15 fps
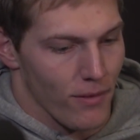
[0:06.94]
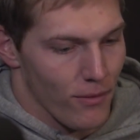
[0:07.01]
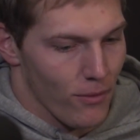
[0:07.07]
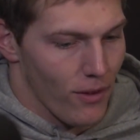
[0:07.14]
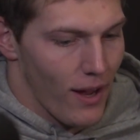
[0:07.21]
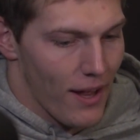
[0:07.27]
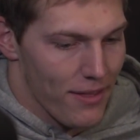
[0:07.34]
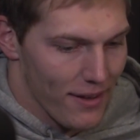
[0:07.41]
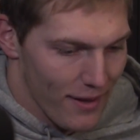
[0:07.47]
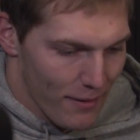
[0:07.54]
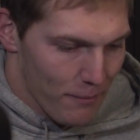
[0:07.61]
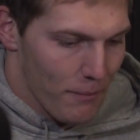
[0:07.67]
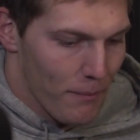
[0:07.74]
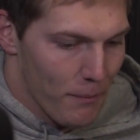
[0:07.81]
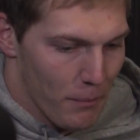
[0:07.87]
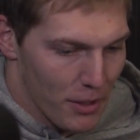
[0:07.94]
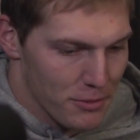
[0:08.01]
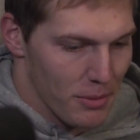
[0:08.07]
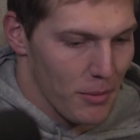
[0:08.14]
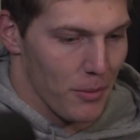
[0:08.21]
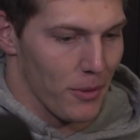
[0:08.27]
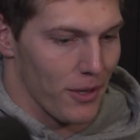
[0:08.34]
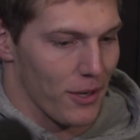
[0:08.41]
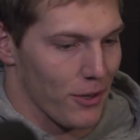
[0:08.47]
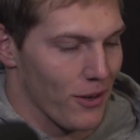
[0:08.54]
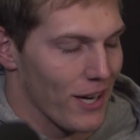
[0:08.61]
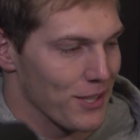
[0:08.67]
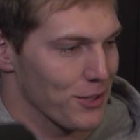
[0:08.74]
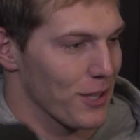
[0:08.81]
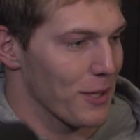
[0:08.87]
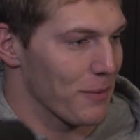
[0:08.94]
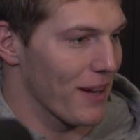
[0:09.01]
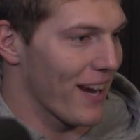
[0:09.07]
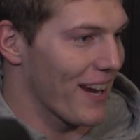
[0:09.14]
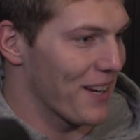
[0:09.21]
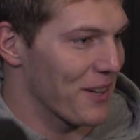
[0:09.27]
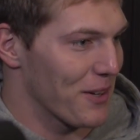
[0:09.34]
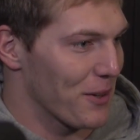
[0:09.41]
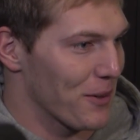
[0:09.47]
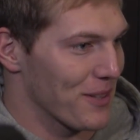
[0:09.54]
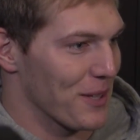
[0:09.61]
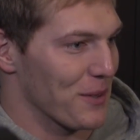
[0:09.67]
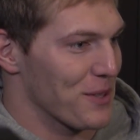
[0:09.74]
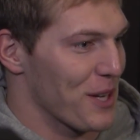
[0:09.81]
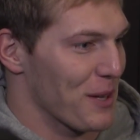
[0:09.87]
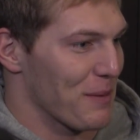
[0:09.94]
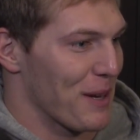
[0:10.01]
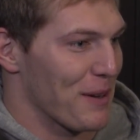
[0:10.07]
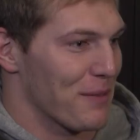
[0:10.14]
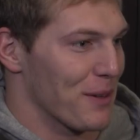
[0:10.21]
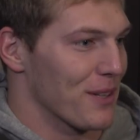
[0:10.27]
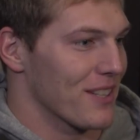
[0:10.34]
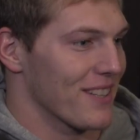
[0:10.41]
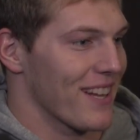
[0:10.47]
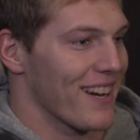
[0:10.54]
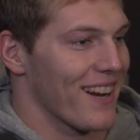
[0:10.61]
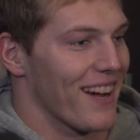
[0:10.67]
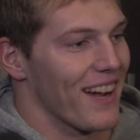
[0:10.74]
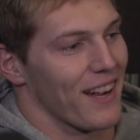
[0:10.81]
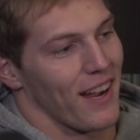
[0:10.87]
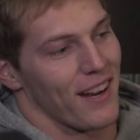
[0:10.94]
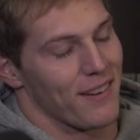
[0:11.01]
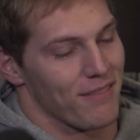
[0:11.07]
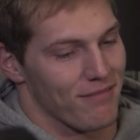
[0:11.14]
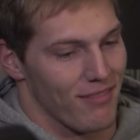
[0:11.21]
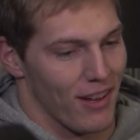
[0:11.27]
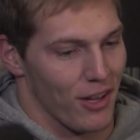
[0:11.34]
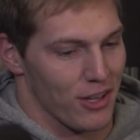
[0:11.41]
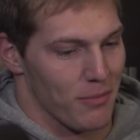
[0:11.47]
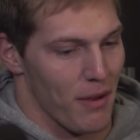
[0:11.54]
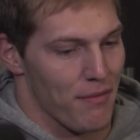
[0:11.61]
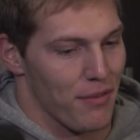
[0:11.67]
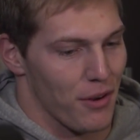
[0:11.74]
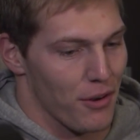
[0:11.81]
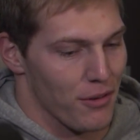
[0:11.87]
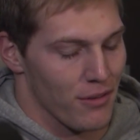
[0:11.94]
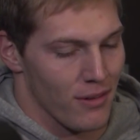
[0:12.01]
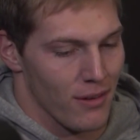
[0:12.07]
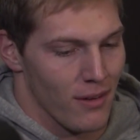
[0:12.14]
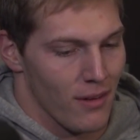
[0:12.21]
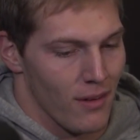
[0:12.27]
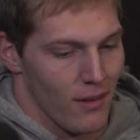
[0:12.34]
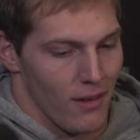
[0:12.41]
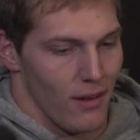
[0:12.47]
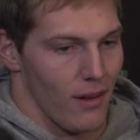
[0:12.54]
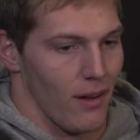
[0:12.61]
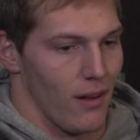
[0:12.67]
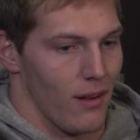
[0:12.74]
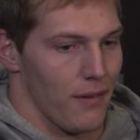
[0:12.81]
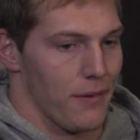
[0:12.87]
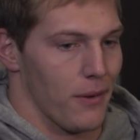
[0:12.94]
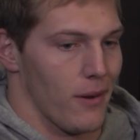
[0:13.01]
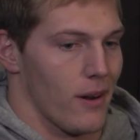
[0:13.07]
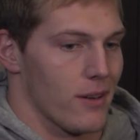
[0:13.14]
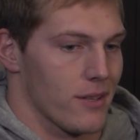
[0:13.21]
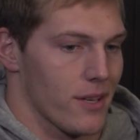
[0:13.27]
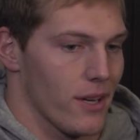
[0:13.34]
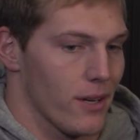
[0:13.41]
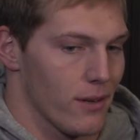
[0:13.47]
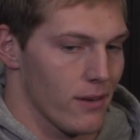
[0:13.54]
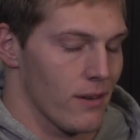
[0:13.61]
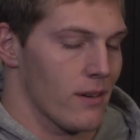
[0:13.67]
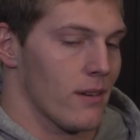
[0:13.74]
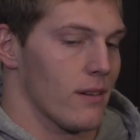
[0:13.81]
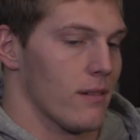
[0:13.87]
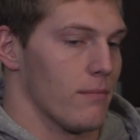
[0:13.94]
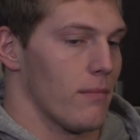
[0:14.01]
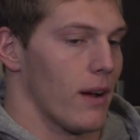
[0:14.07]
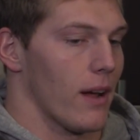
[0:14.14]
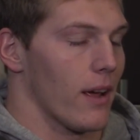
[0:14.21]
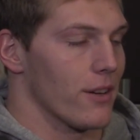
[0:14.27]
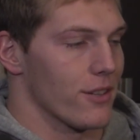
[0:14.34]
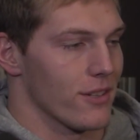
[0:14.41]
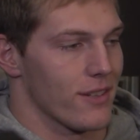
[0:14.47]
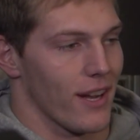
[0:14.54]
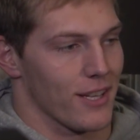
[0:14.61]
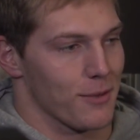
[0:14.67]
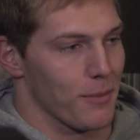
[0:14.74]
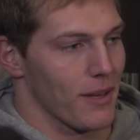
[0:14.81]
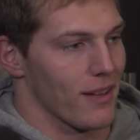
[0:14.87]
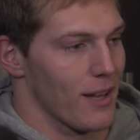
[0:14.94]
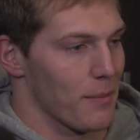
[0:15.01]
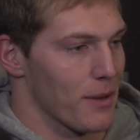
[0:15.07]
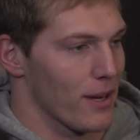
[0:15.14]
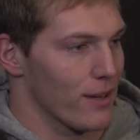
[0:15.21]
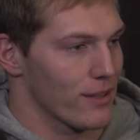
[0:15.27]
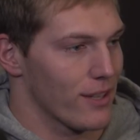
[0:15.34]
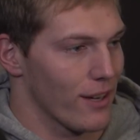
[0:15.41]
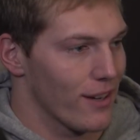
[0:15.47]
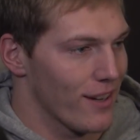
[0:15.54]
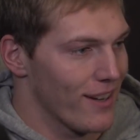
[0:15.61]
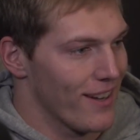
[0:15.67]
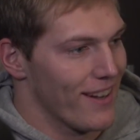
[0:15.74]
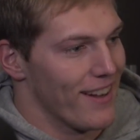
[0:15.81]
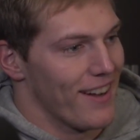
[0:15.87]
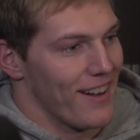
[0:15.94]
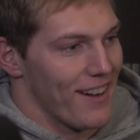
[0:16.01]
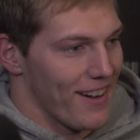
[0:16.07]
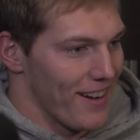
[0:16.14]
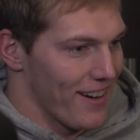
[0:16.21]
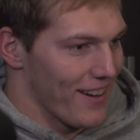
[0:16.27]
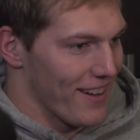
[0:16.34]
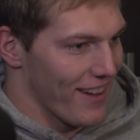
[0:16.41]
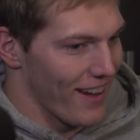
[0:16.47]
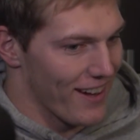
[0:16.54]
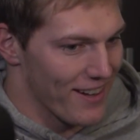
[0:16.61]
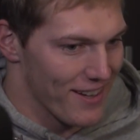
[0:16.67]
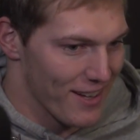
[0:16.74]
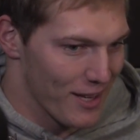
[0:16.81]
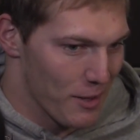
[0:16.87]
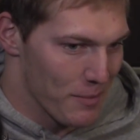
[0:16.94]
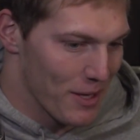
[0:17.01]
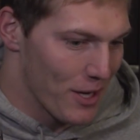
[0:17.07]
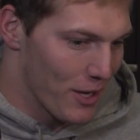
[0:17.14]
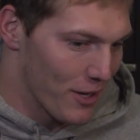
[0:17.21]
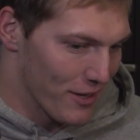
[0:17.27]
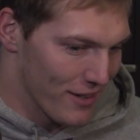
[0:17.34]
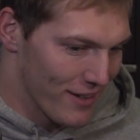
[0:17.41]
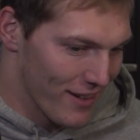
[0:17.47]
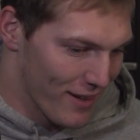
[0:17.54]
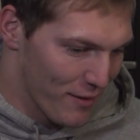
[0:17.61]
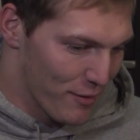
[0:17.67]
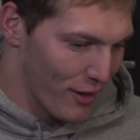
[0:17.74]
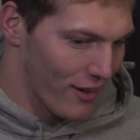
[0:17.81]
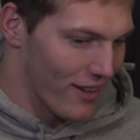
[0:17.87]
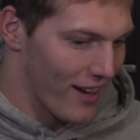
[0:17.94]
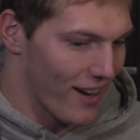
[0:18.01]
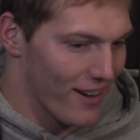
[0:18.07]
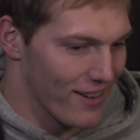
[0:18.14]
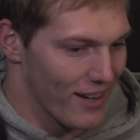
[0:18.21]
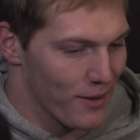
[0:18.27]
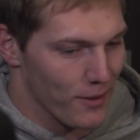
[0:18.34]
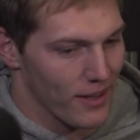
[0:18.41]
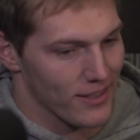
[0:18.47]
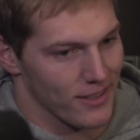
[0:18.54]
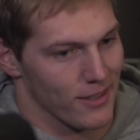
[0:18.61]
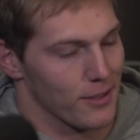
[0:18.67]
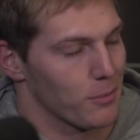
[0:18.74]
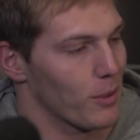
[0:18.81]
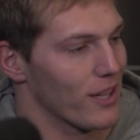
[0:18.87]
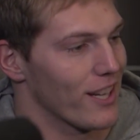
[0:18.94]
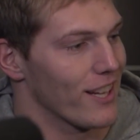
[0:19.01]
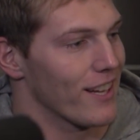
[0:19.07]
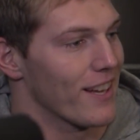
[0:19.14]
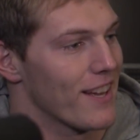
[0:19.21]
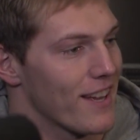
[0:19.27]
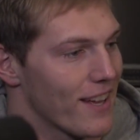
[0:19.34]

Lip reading: Well, I think a bunch of people were congratulating me. I didn't know what they were talking about at first, and then I looked at my phone a few hours ago, and my agent texted me and let me know. So, yeah, he let me know and figured that out that way. So it was pretty neat.